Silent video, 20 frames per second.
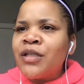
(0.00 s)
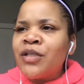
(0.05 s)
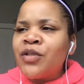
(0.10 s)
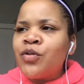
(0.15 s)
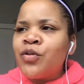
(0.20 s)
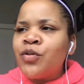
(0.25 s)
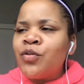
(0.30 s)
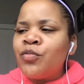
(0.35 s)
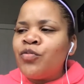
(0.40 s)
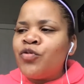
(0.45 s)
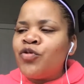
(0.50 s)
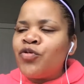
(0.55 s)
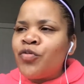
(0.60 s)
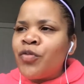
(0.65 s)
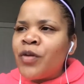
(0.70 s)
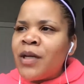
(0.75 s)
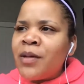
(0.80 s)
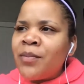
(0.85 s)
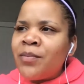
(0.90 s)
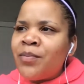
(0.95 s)
to
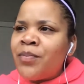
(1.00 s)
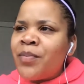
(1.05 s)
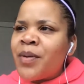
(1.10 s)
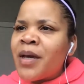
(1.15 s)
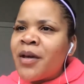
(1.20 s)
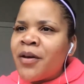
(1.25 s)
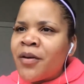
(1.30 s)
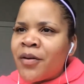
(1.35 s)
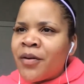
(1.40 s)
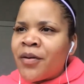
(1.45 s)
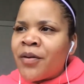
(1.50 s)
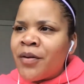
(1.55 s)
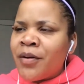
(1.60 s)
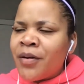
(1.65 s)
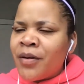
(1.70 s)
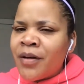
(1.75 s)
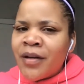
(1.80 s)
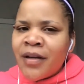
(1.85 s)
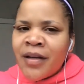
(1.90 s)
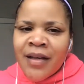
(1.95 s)
dream bigger
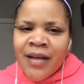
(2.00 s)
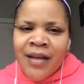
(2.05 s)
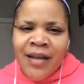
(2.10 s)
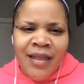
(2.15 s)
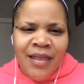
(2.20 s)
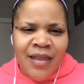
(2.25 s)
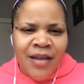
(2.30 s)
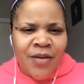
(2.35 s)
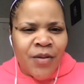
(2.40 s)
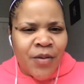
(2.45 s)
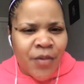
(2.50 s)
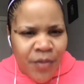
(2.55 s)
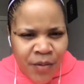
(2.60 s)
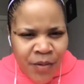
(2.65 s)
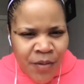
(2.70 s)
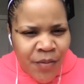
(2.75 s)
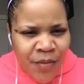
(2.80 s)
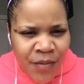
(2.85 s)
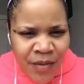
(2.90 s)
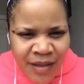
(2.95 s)
than their
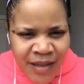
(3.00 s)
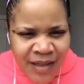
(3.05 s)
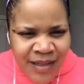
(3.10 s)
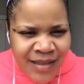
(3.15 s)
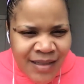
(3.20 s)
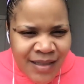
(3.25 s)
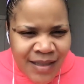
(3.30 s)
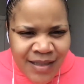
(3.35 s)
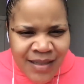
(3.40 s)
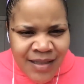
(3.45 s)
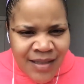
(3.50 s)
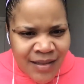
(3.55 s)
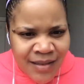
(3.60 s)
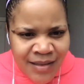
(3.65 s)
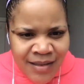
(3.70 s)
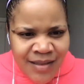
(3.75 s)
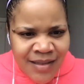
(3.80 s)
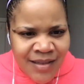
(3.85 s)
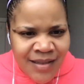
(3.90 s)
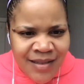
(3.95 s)
current
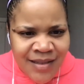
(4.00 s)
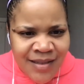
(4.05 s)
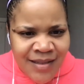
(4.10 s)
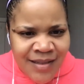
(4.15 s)
existence.